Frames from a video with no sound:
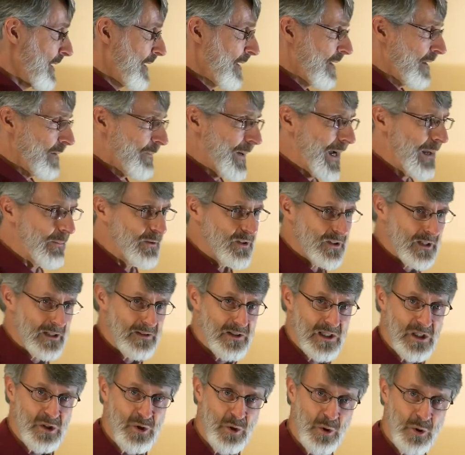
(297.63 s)
The Bible says
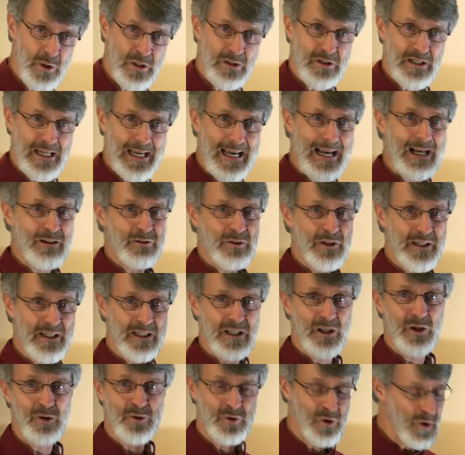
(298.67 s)
he's going to actually
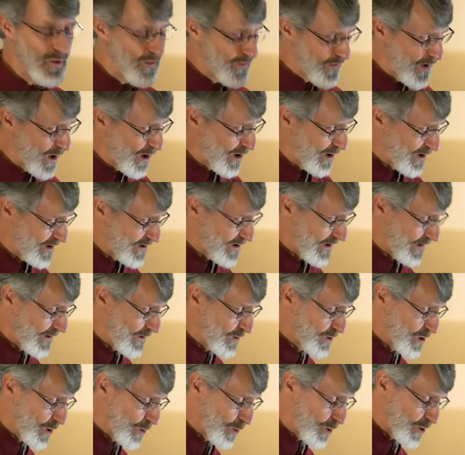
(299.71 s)
kill two thirds of the
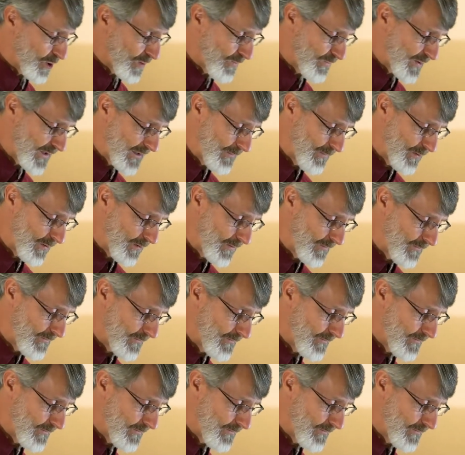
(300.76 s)
Jewish people